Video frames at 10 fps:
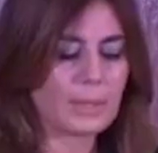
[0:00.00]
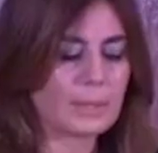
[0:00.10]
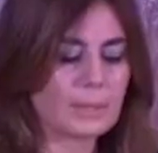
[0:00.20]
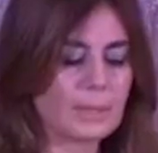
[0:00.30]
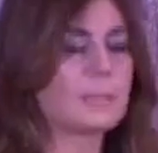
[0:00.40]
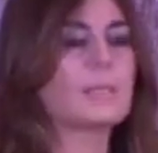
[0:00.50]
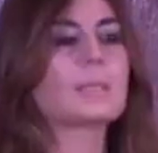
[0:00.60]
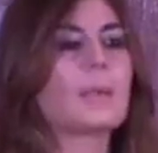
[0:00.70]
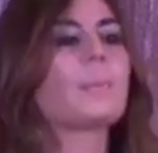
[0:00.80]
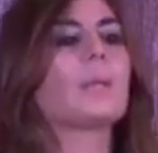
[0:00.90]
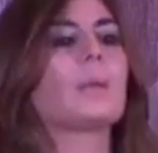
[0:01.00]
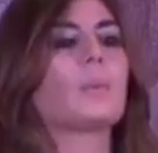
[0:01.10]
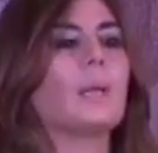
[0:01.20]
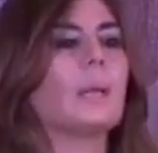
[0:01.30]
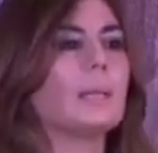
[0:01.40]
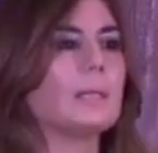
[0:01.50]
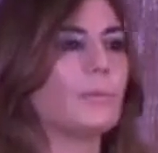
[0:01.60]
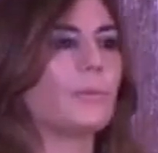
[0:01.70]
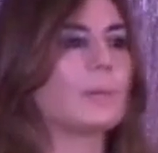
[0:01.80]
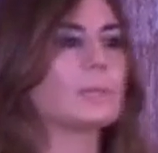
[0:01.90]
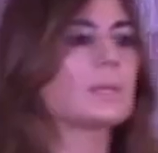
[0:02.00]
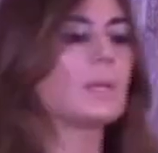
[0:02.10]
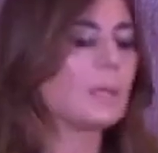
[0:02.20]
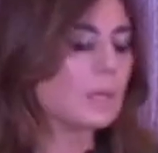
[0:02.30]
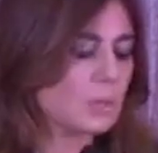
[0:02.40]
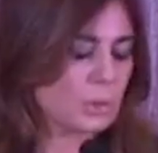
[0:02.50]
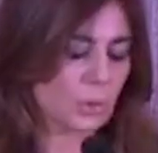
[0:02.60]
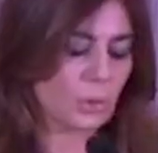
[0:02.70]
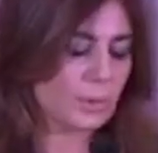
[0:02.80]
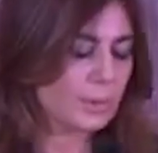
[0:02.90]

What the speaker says: it's something really different. So,